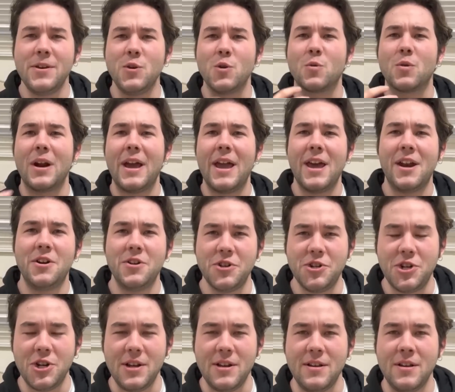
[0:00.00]
your
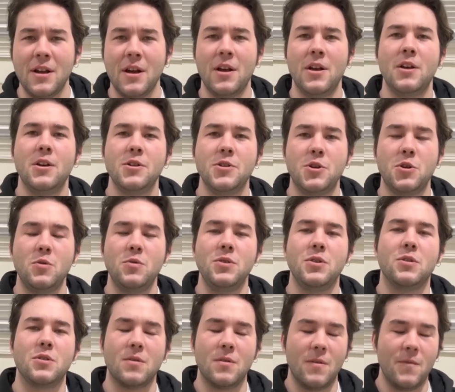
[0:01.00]
energy to
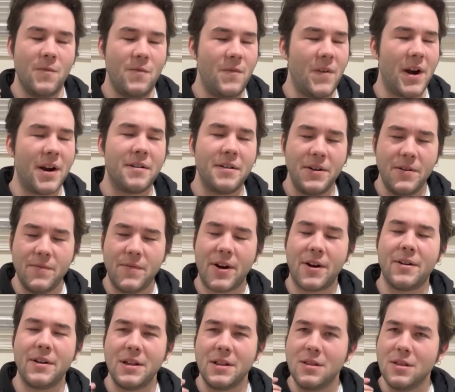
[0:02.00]
your very,
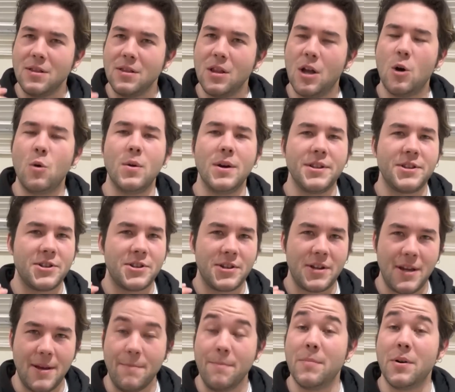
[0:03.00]
very lowest
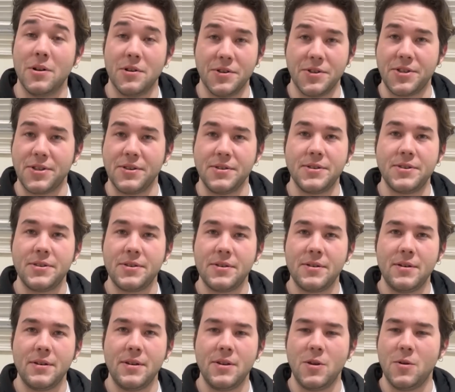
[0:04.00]
impulses,
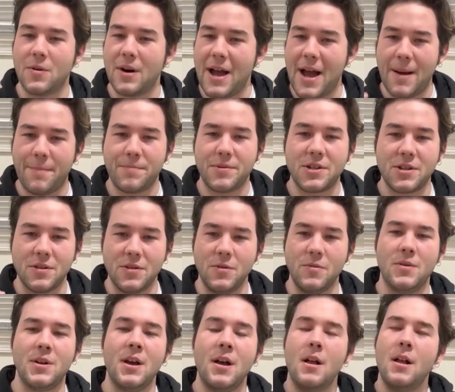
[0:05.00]
your
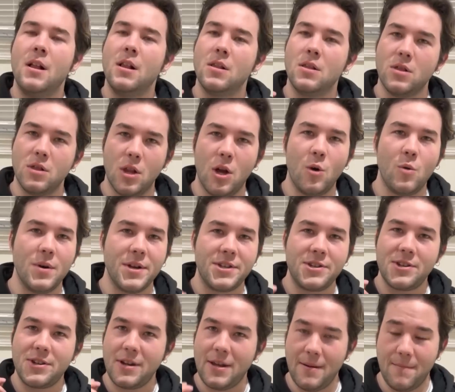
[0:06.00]
absolute
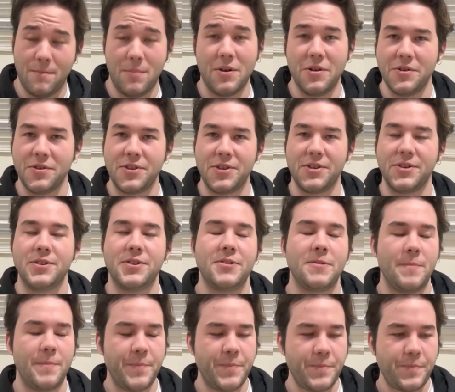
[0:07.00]
lowest impulses.
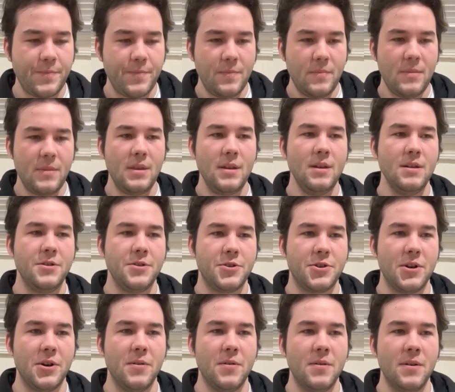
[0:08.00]

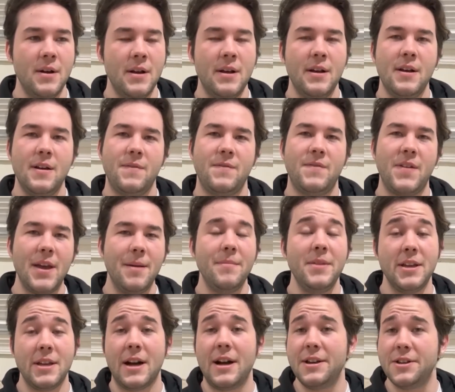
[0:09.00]
So
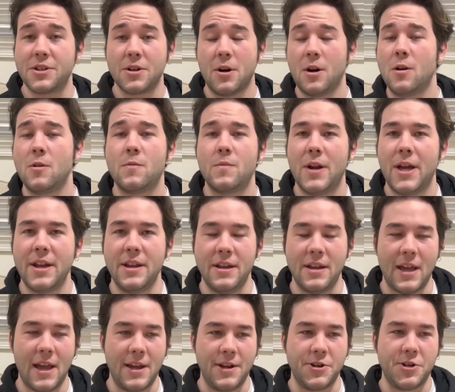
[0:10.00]
Family Guy is
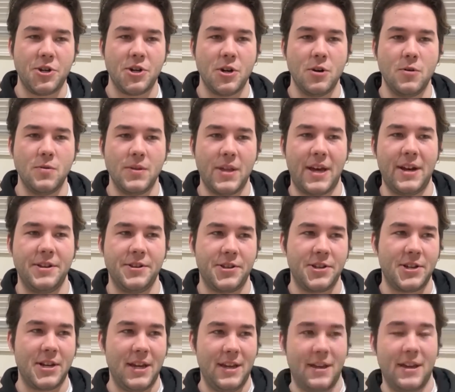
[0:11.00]
already a show that is
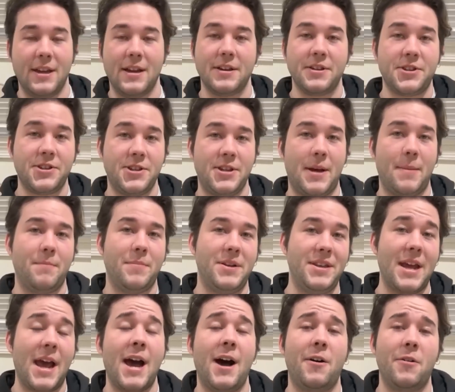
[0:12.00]
taking a step
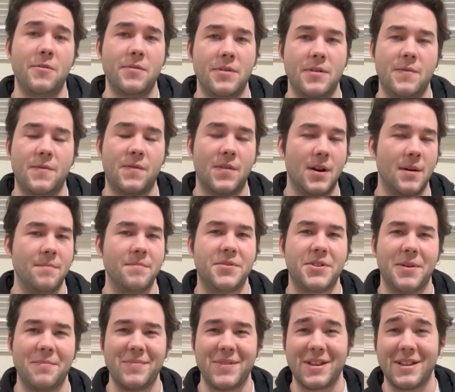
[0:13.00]
down from
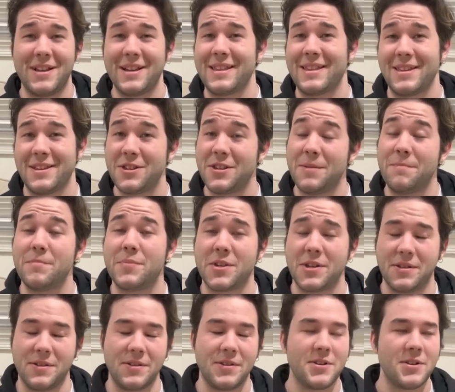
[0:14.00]
something like The
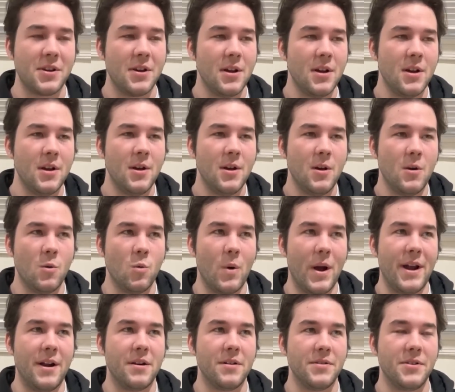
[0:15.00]
Simpsons,
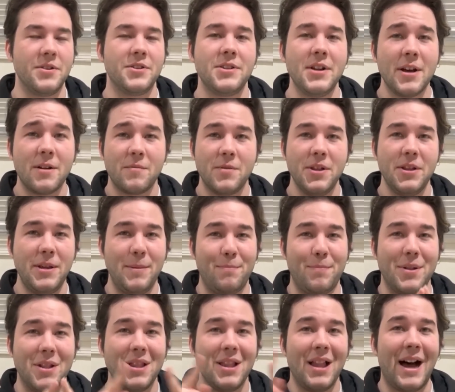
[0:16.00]
where there's not really
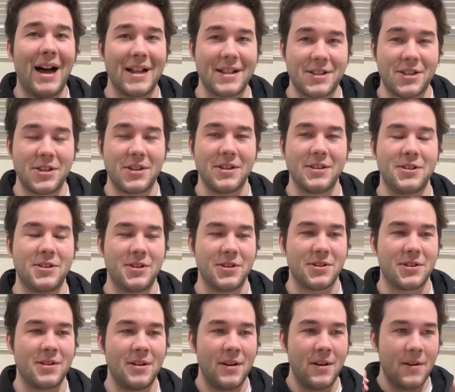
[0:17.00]
plots. It's
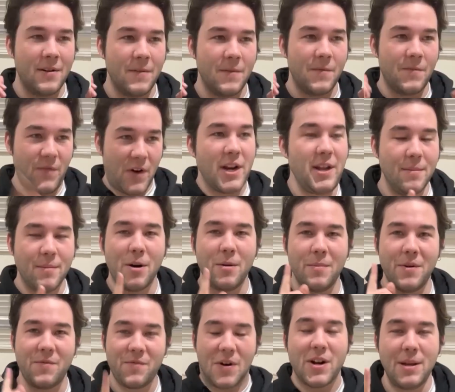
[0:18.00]
just funny
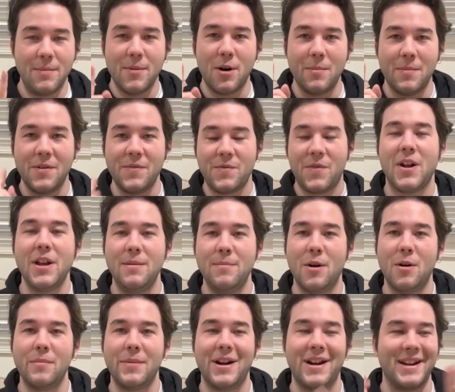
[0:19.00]
moment, funny moment, funny
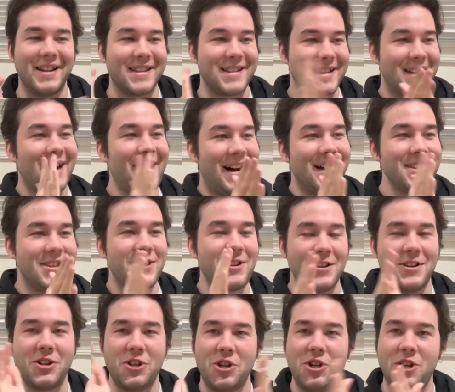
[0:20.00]
moment, and it's
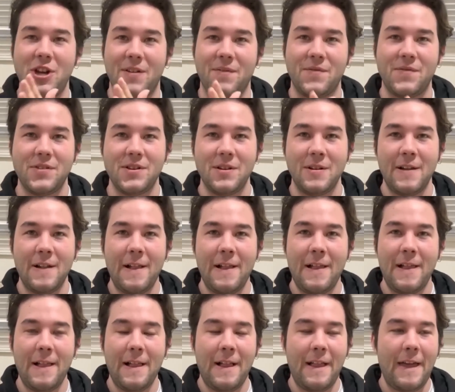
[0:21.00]
constant shift.
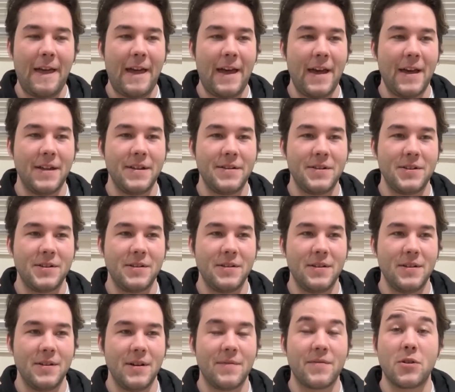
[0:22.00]
And
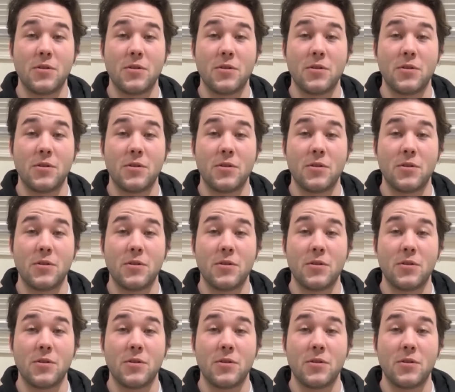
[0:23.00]
of